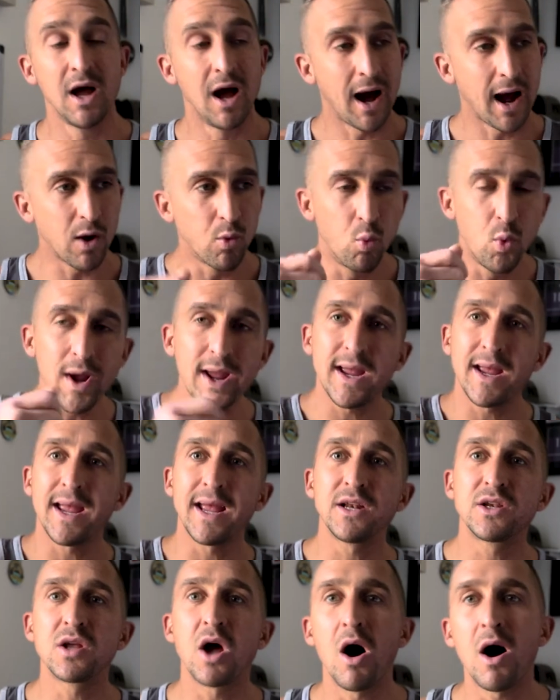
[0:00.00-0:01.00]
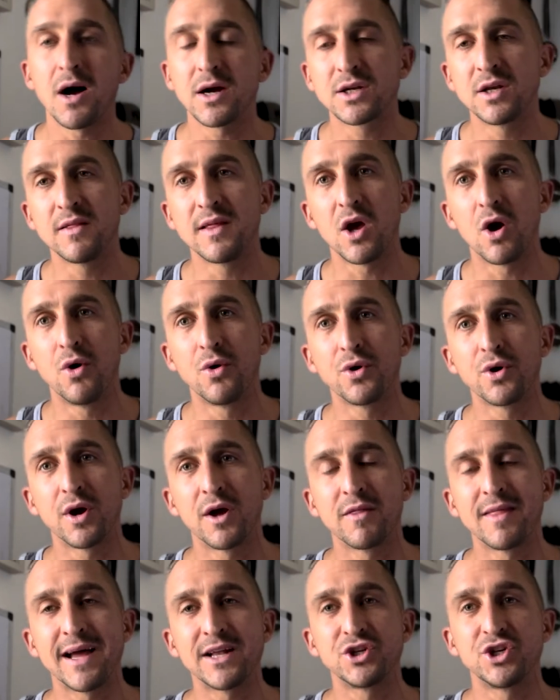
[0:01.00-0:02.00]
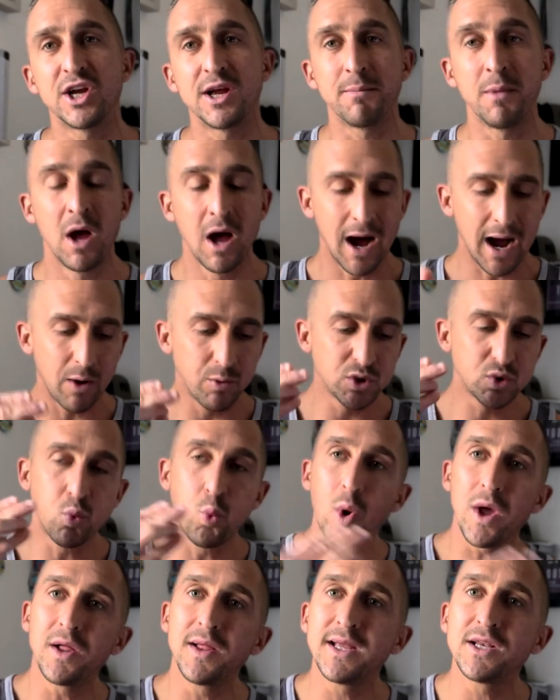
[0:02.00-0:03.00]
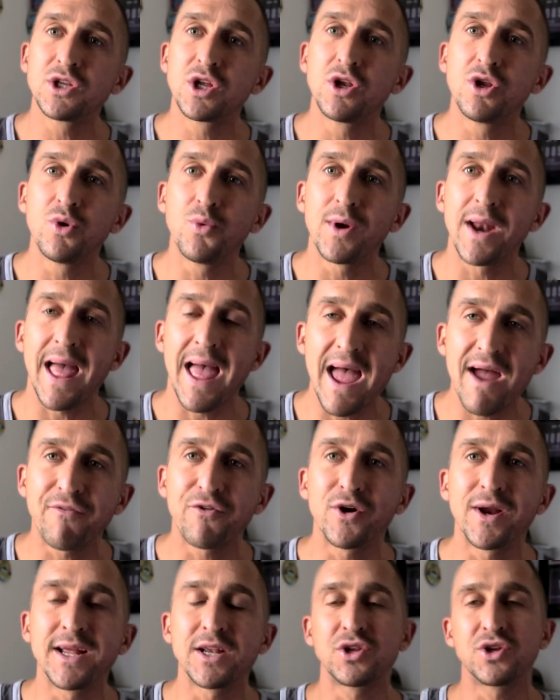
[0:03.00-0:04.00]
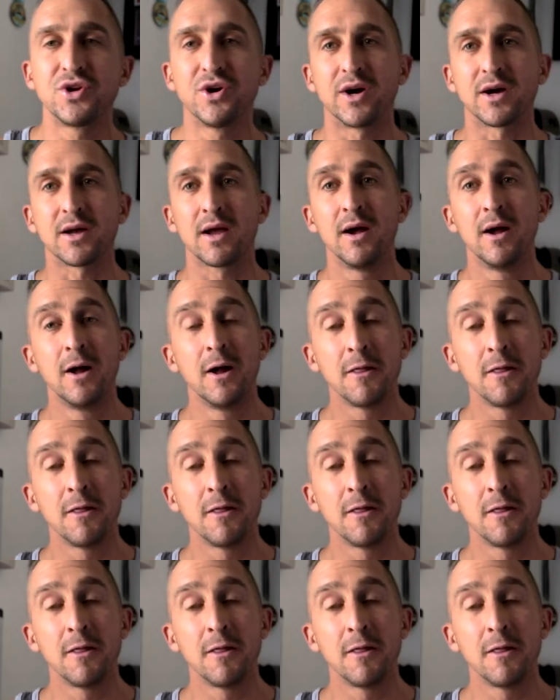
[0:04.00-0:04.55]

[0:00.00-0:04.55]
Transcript: I went and talked to the owner of that gym. I was willing to do whatever it took.